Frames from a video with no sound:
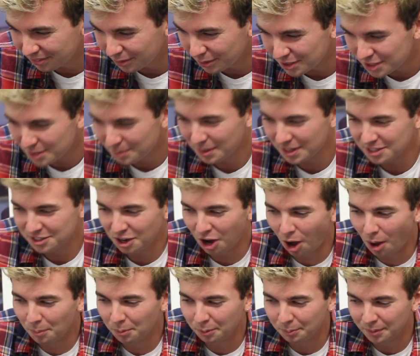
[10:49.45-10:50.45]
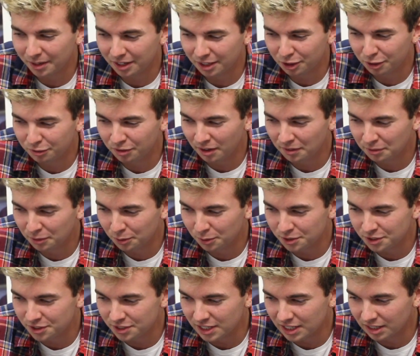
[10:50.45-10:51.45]
What's the best compliment you've ever
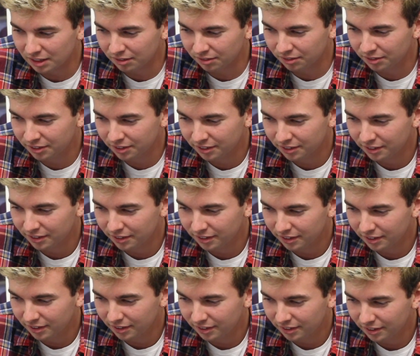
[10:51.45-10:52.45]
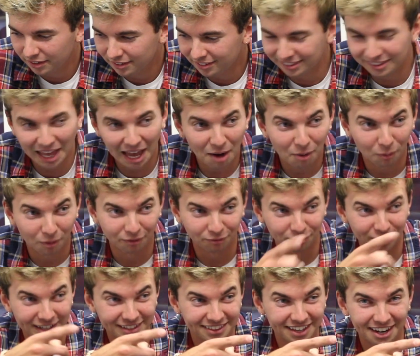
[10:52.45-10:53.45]
received? That one
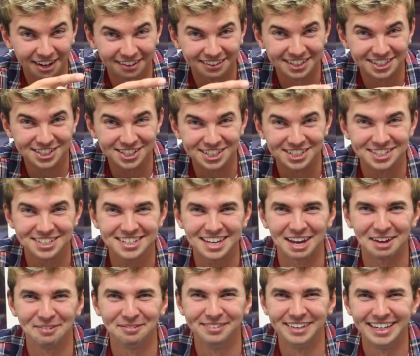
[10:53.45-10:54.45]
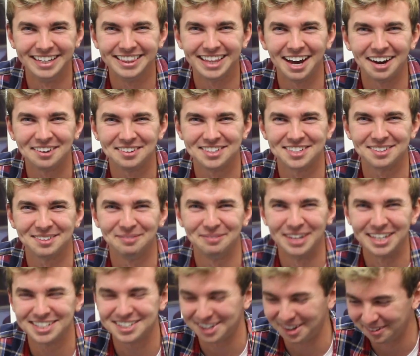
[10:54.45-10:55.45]
right there. She just gave me. That was the
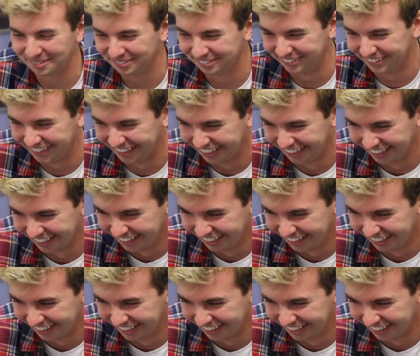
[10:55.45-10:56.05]
best compliment.